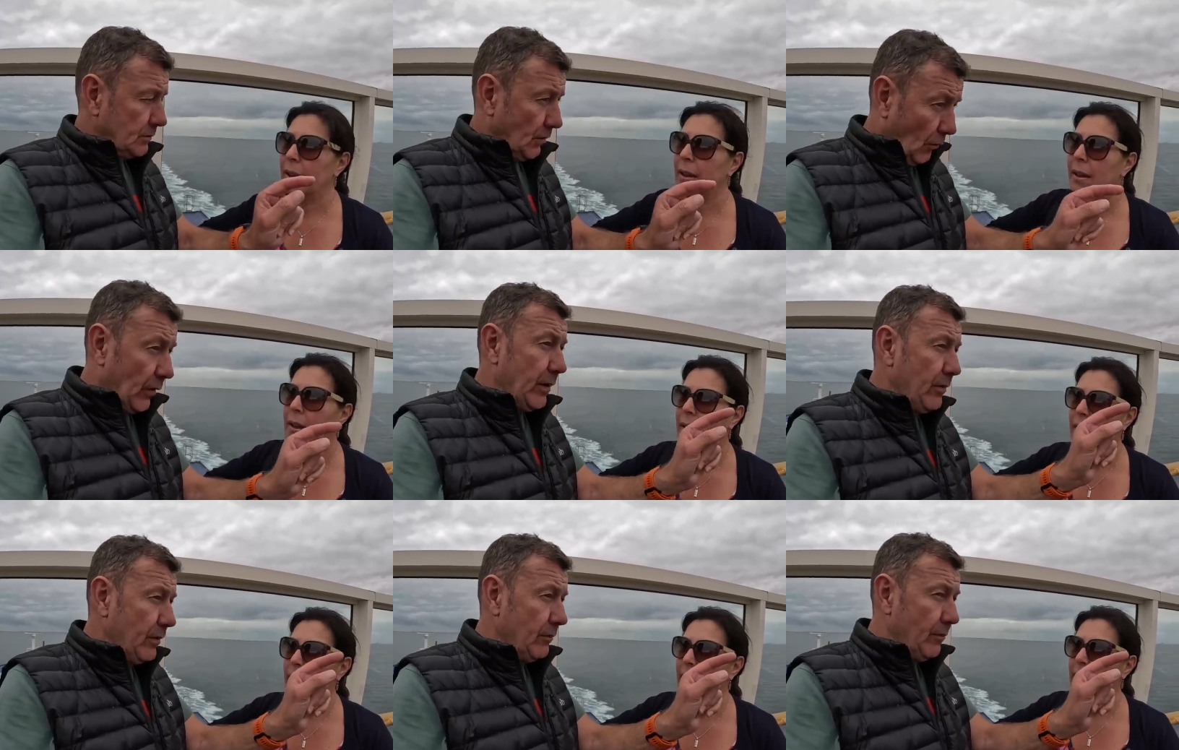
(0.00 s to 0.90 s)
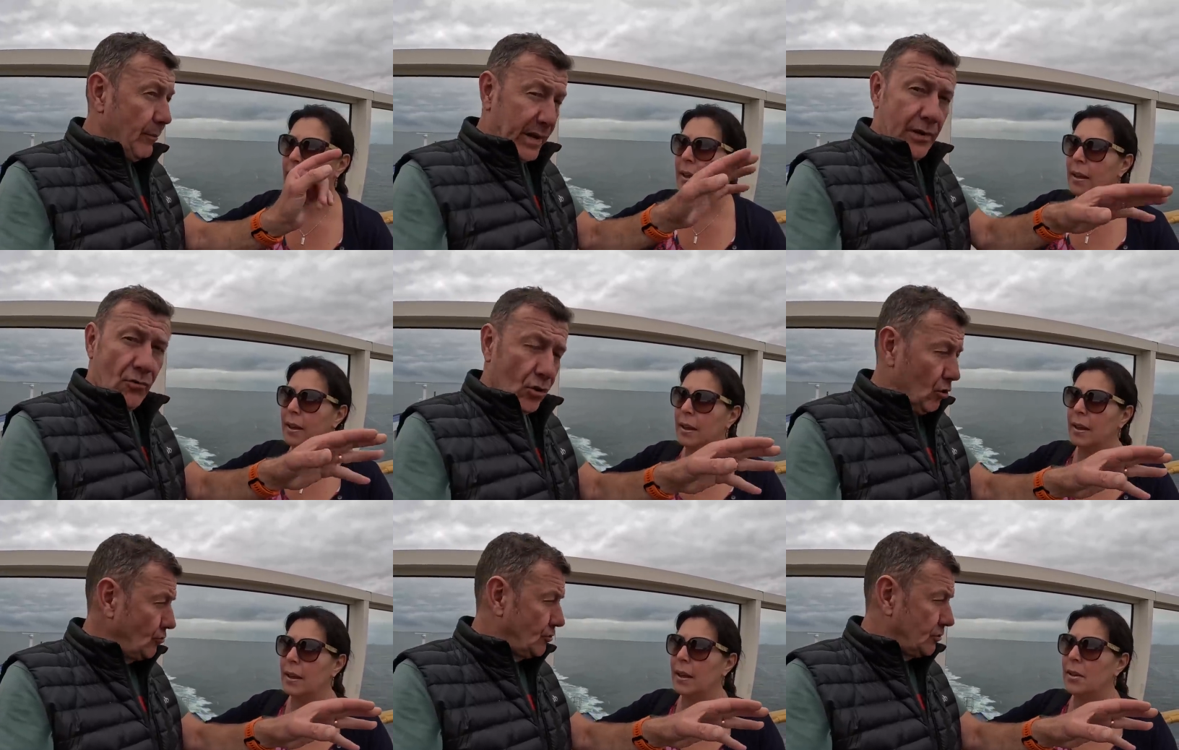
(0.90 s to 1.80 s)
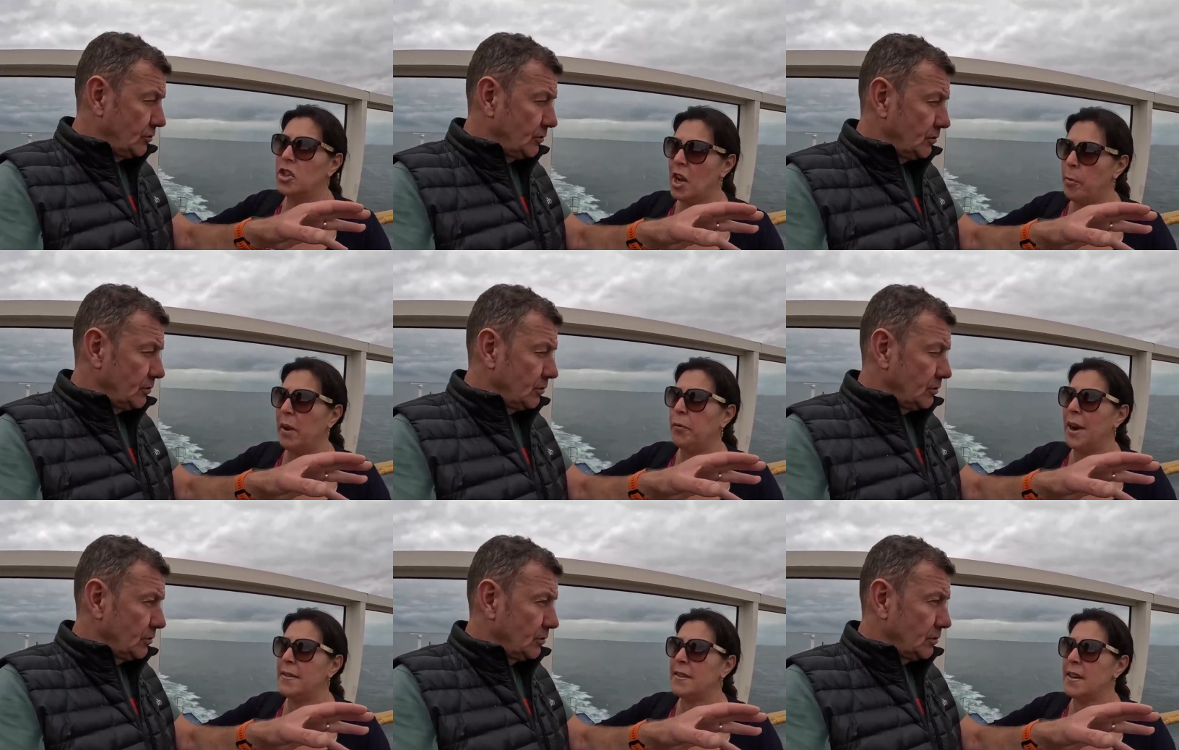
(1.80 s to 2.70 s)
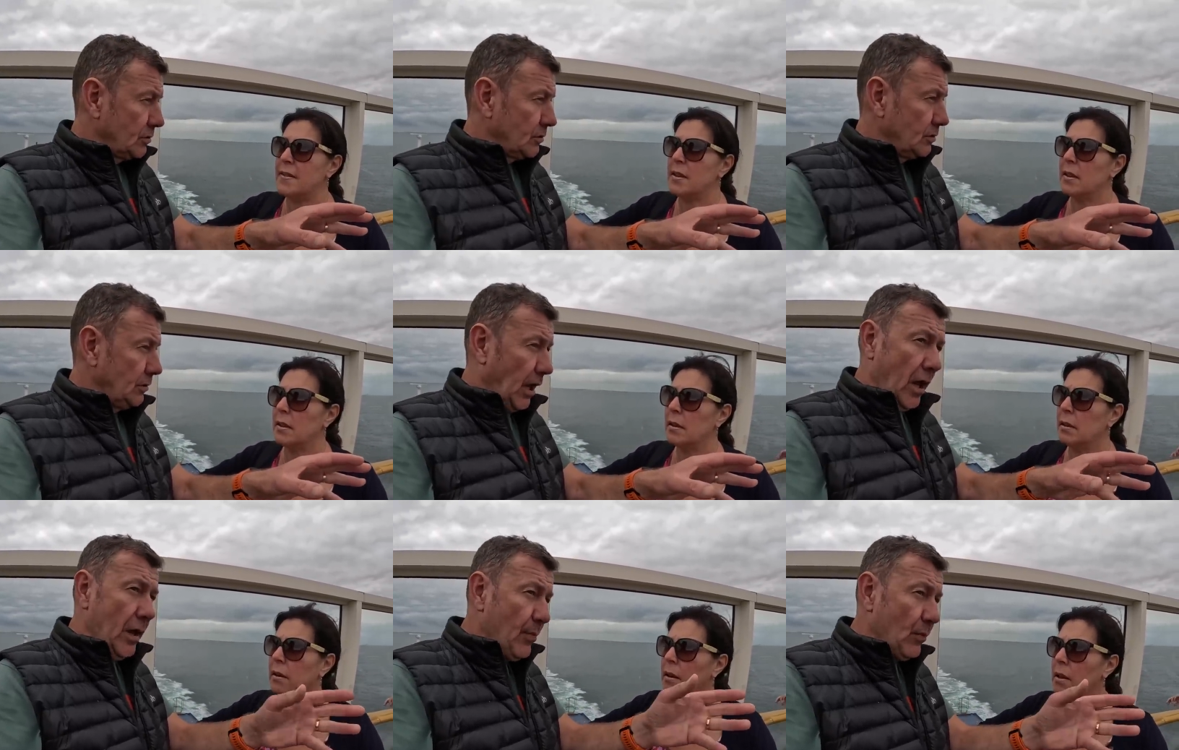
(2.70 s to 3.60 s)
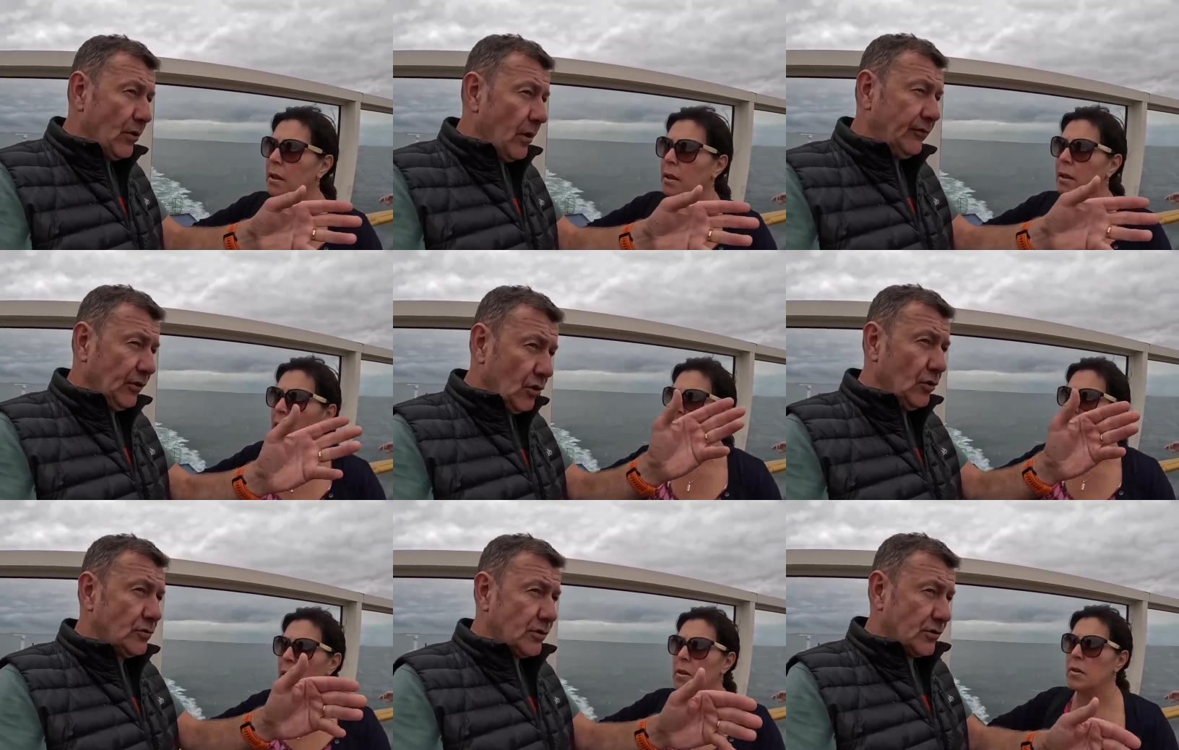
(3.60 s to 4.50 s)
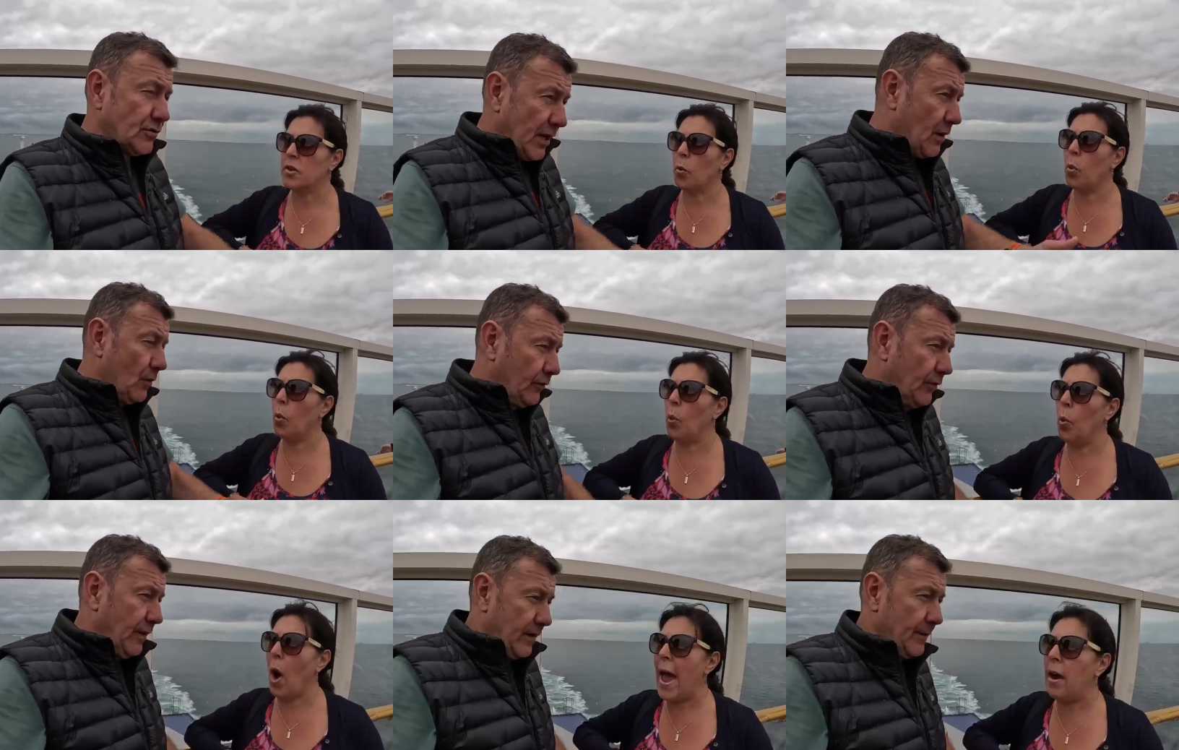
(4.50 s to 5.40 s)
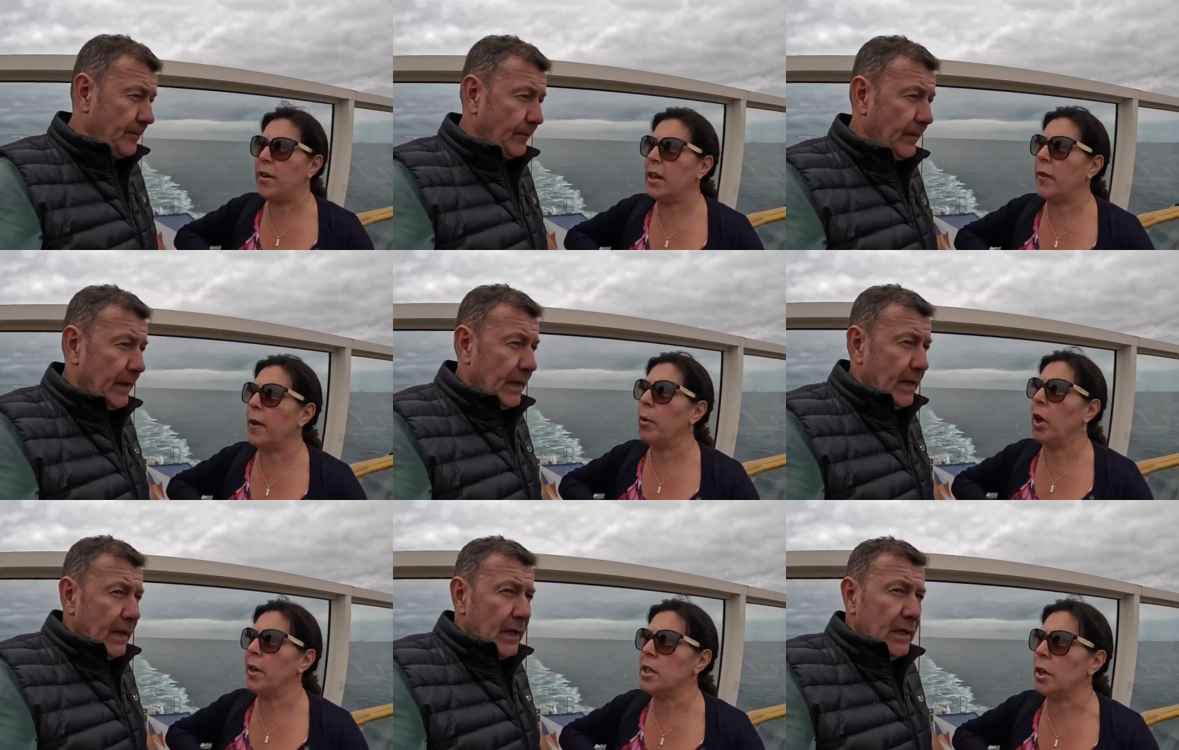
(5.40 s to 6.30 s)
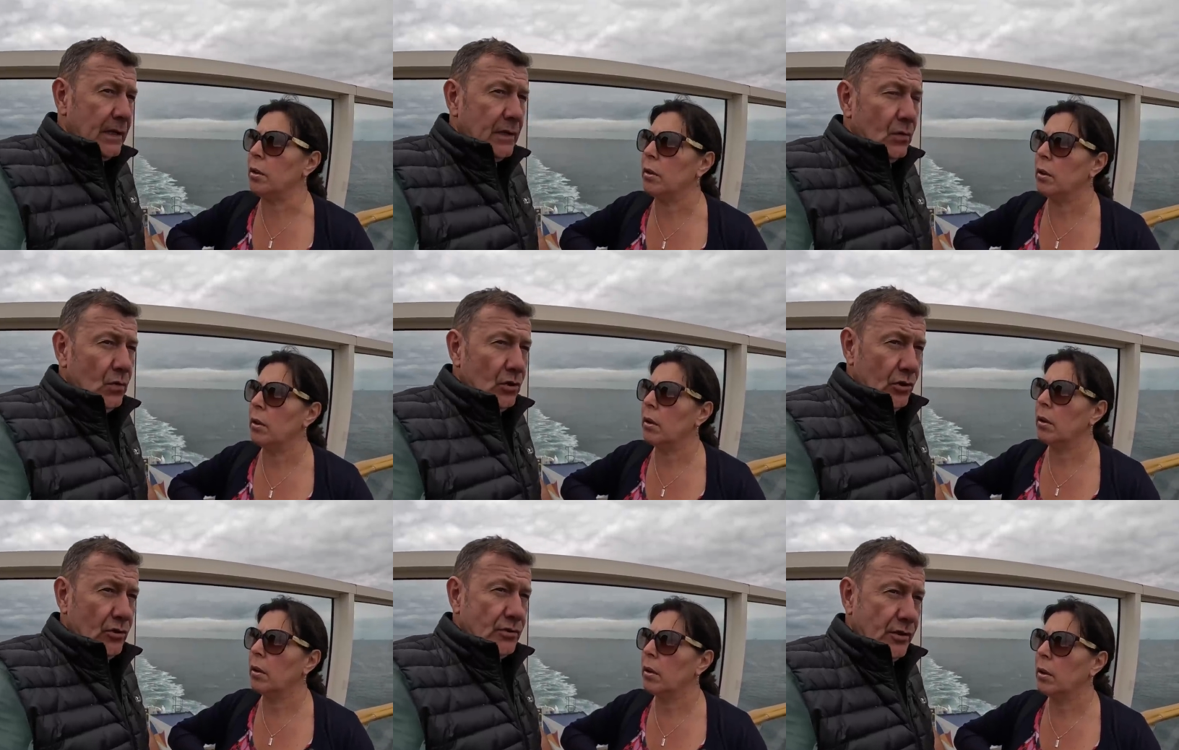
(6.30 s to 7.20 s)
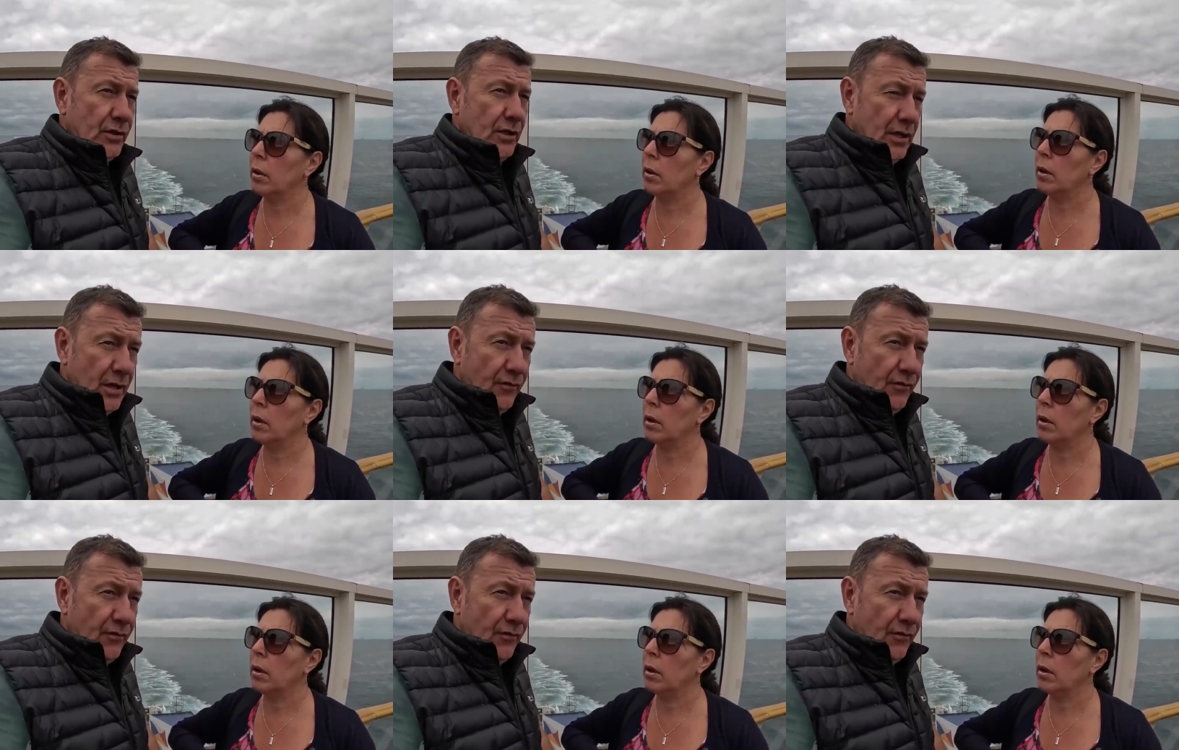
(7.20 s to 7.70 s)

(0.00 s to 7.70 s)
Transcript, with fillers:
Speaker 1: on the B roads.
Speaker 2: Do you know how big France is?
Speaker 1: Yeah, but we don't have to go to the so south.
Speaker 2: What we? area do you think we're going to?
Speaker 1: We'll go to the